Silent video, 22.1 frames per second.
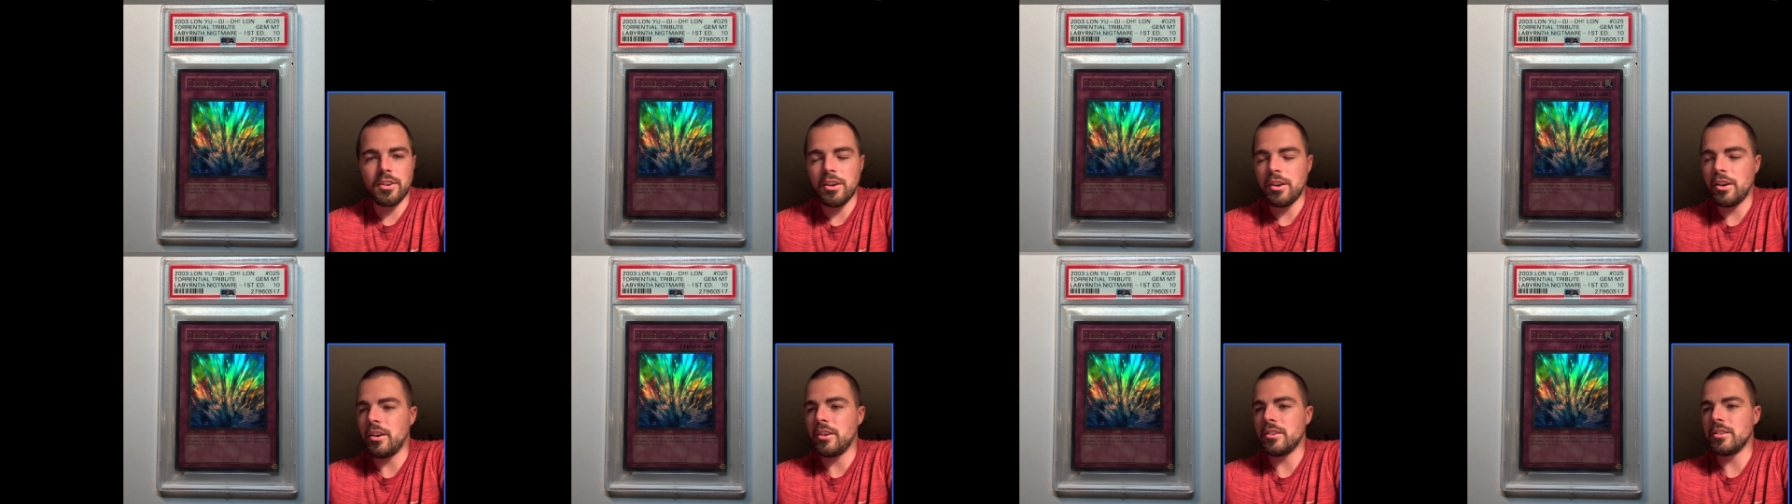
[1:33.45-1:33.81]

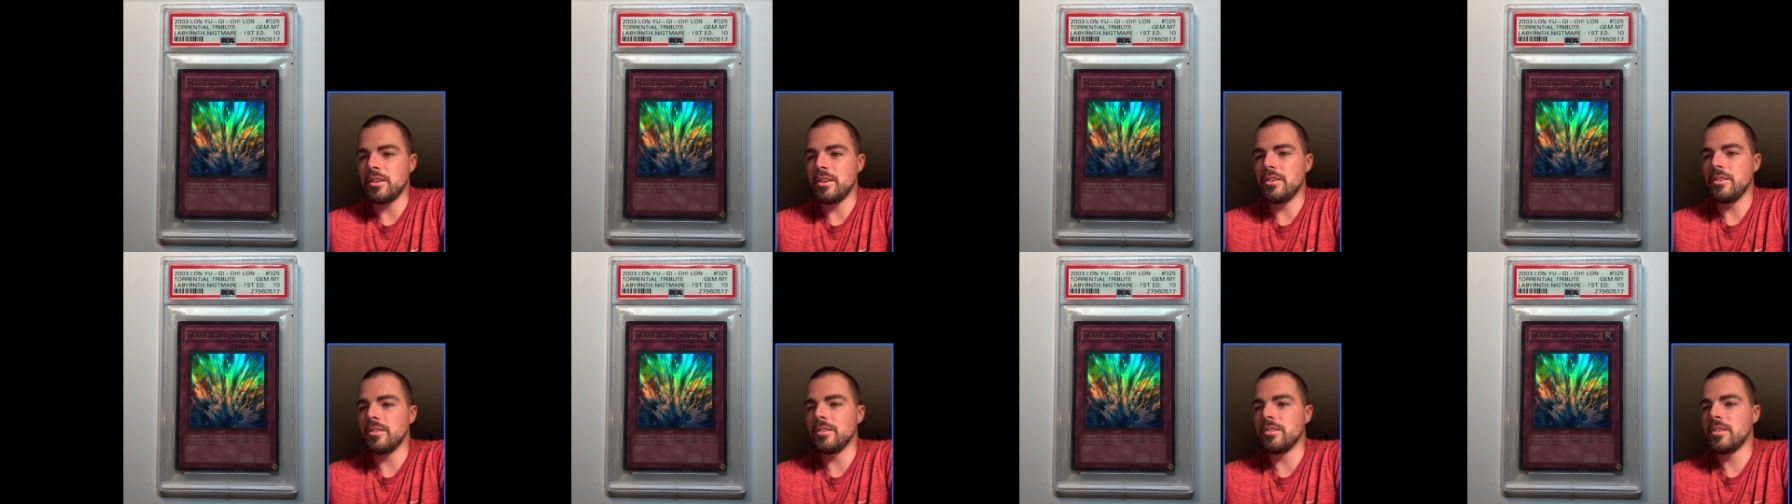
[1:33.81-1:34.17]

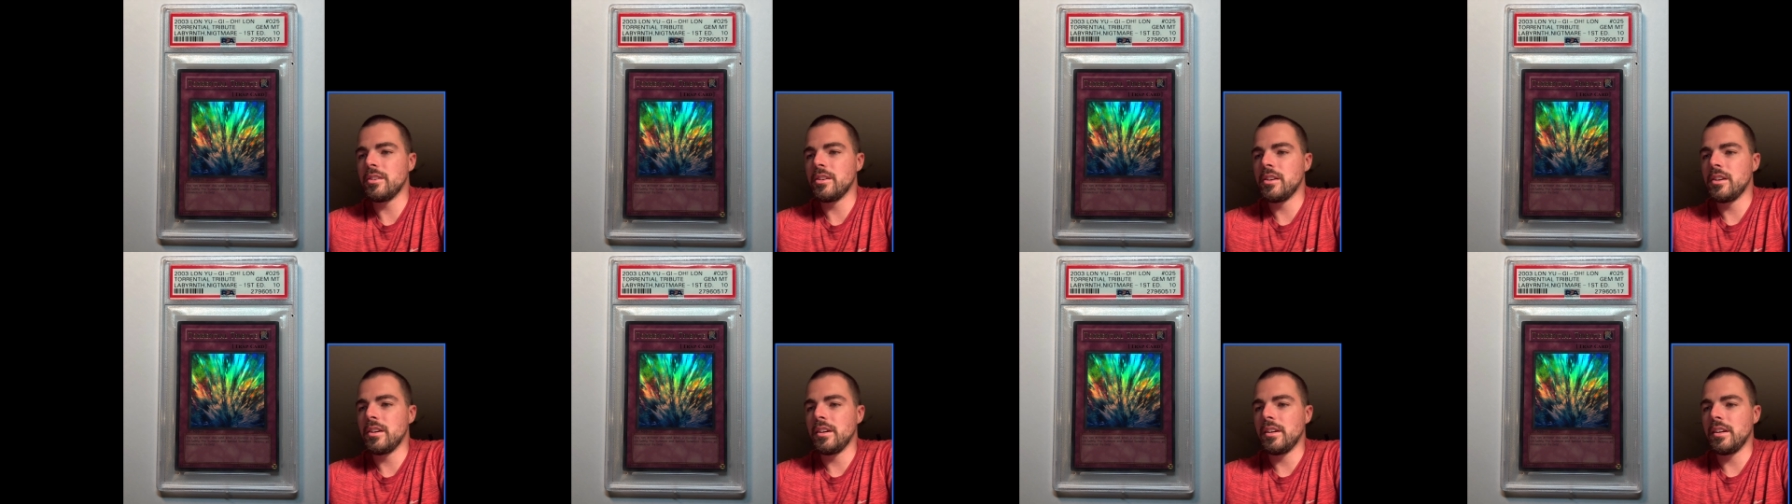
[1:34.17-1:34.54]
hollow
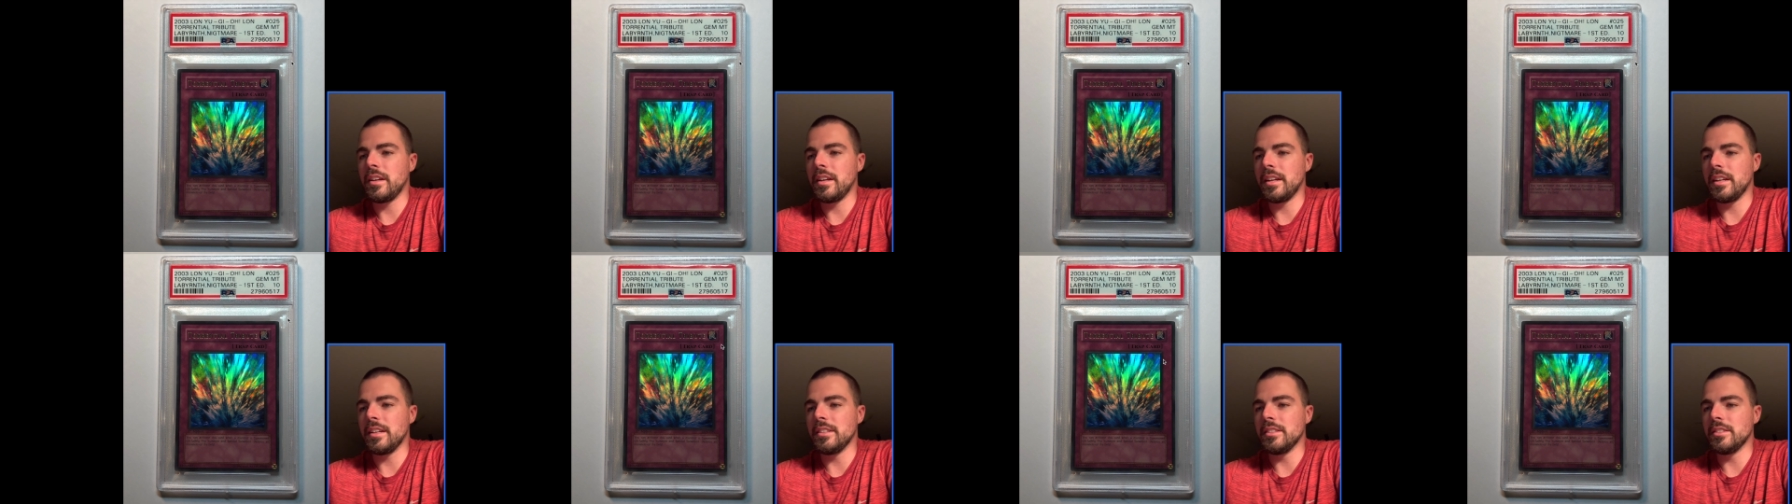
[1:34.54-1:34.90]

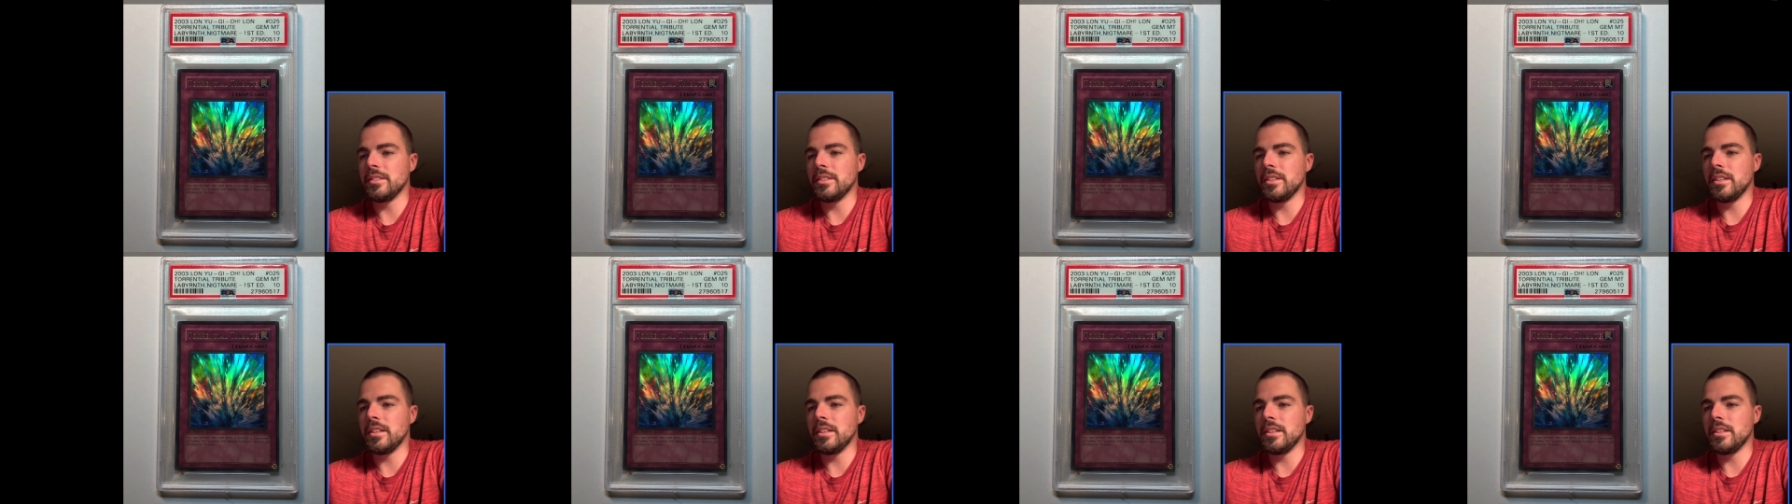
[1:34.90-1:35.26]
and
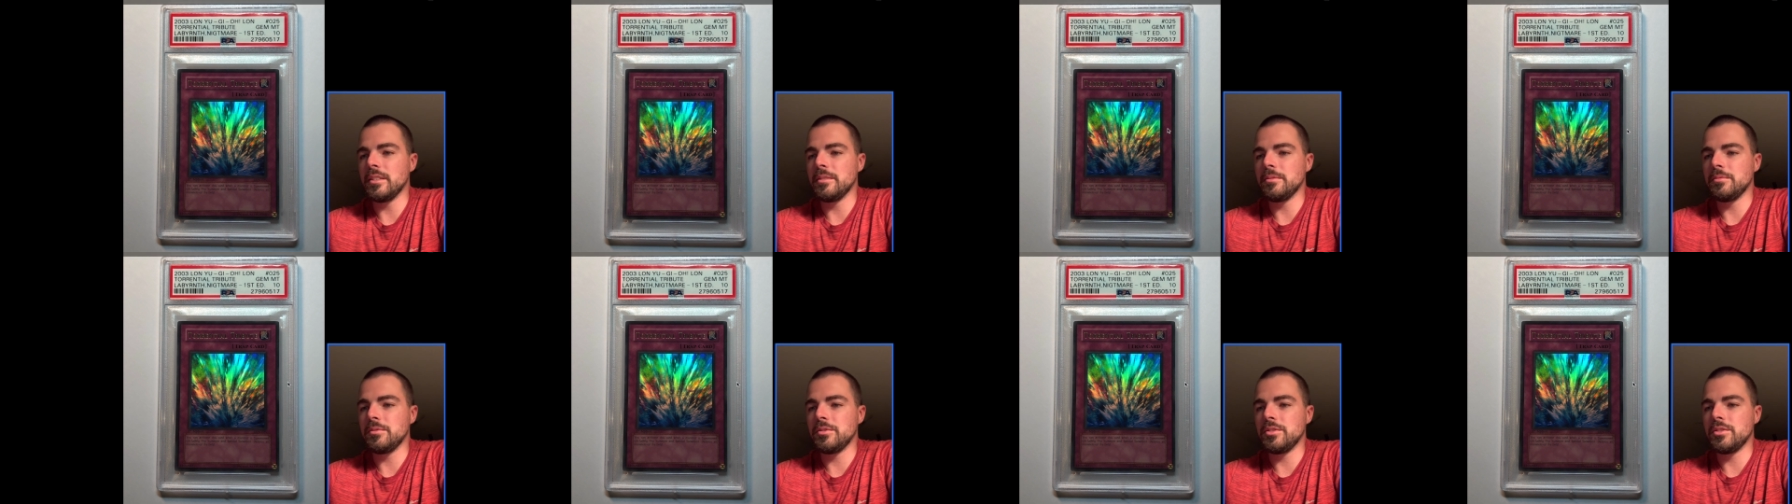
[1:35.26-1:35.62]

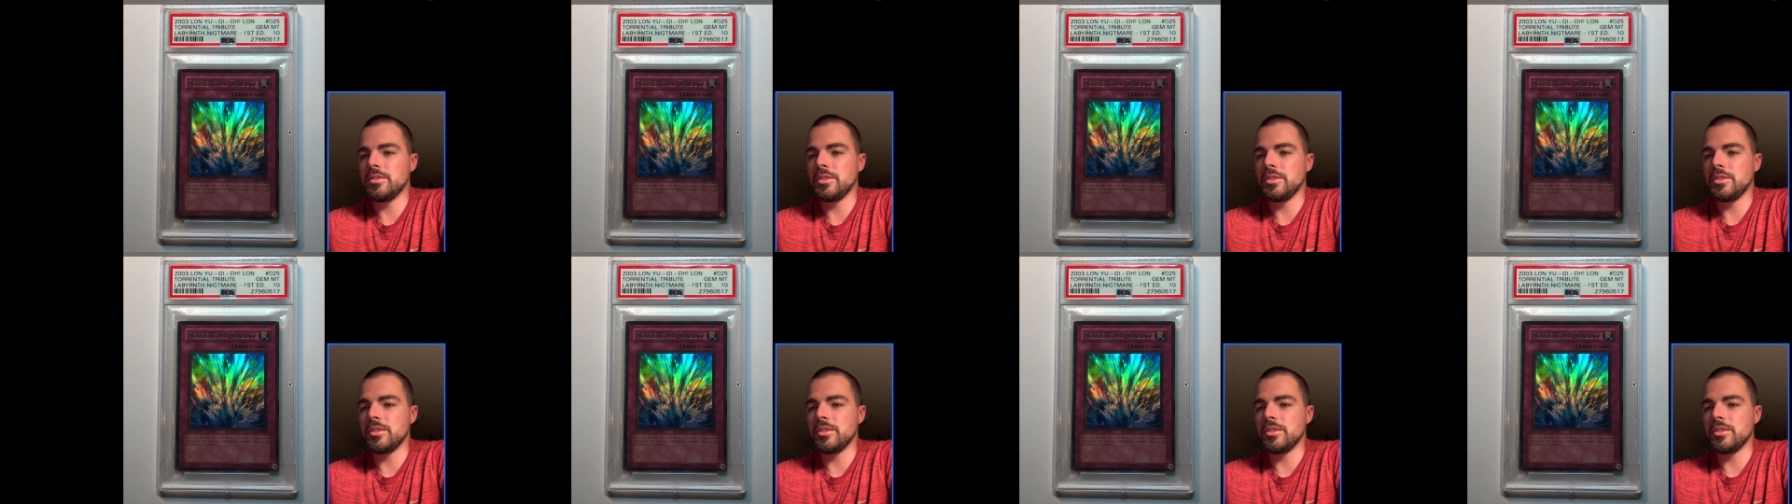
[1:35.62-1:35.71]
um,